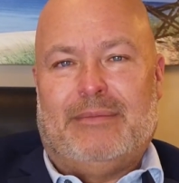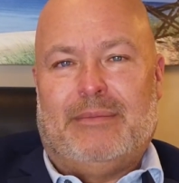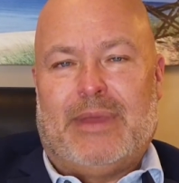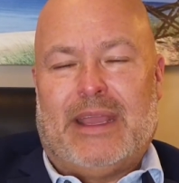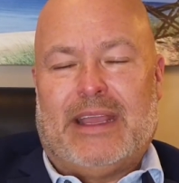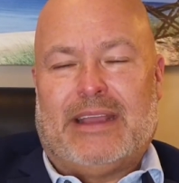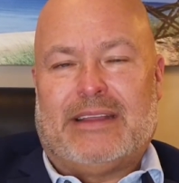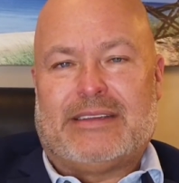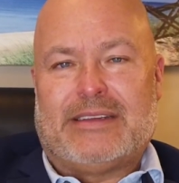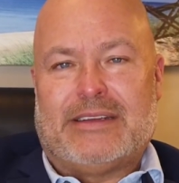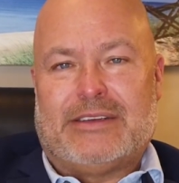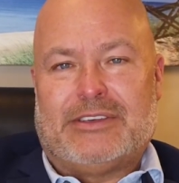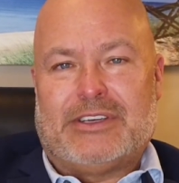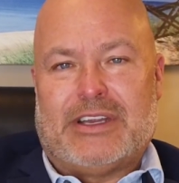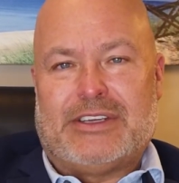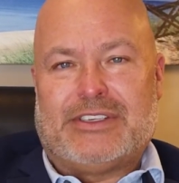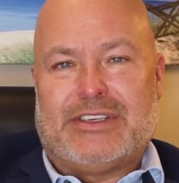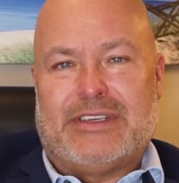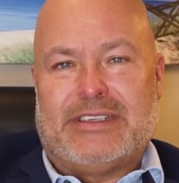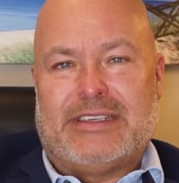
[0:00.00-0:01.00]
make
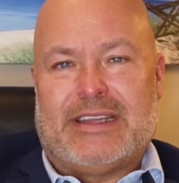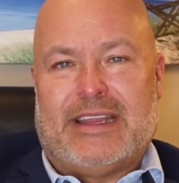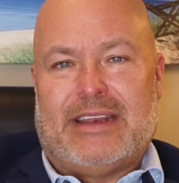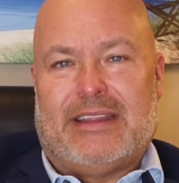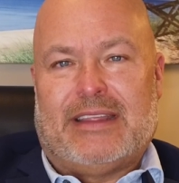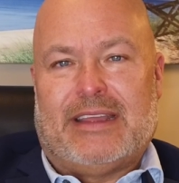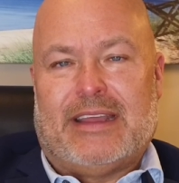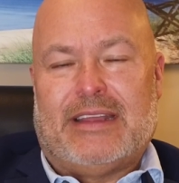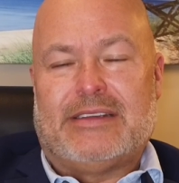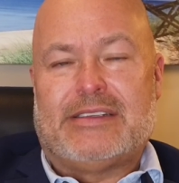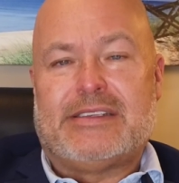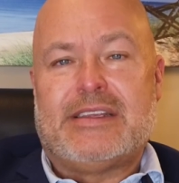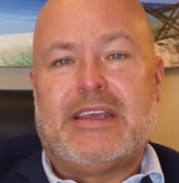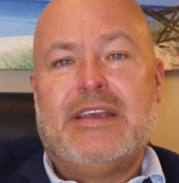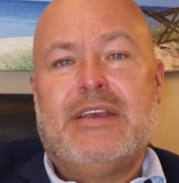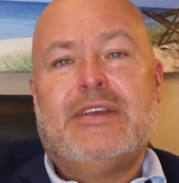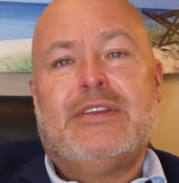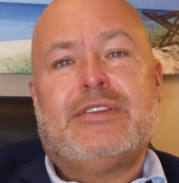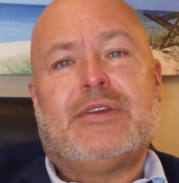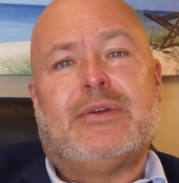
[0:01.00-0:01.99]
suggestions on things.
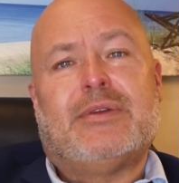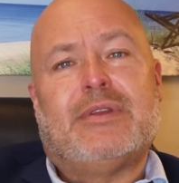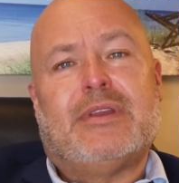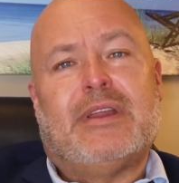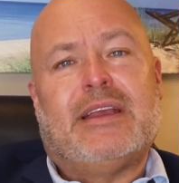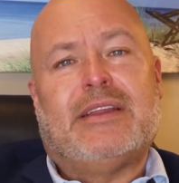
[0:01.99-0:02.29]
So